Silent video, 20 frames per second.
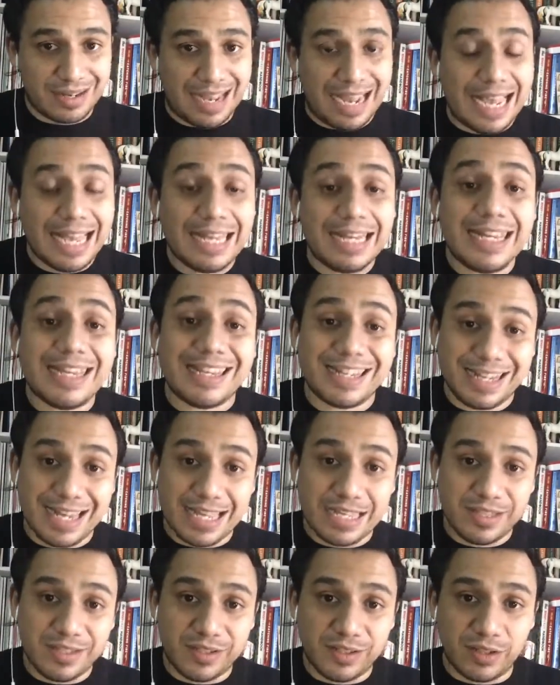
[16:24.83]
I need an
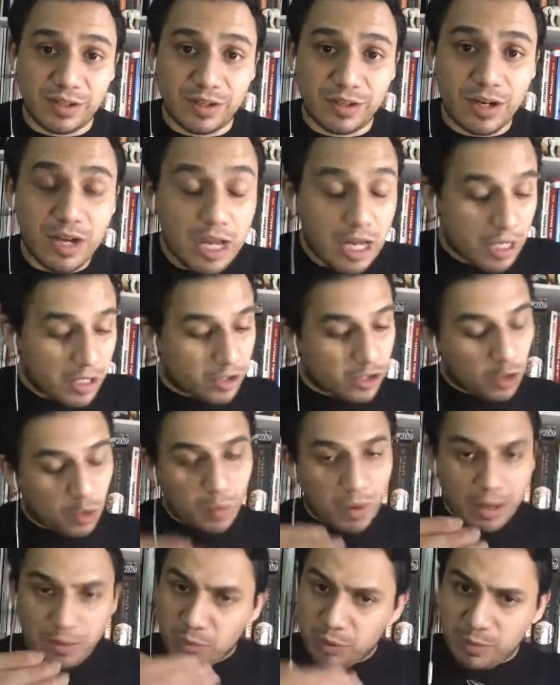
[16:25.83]
answer. So
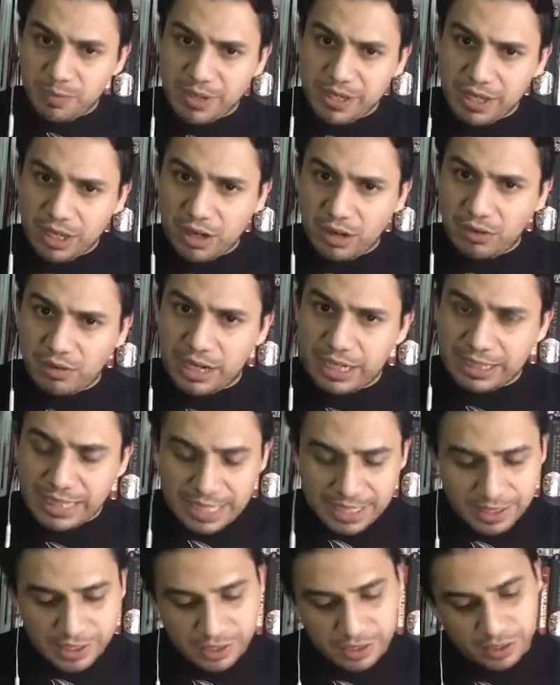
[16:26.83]
what would be the correct
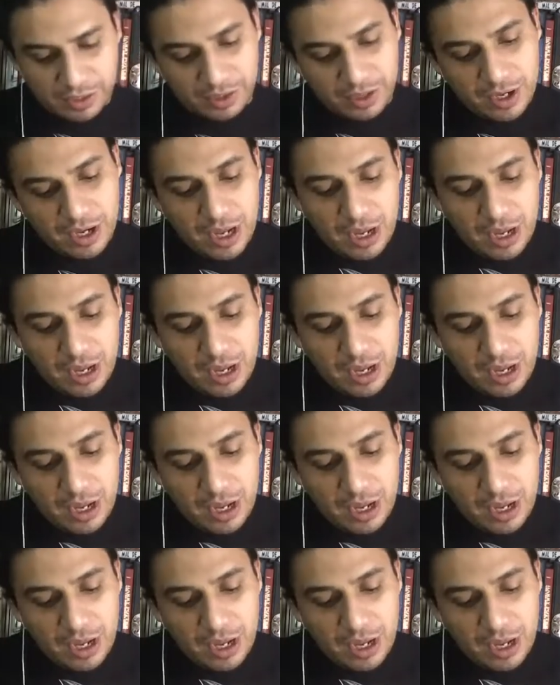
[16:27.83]
answer?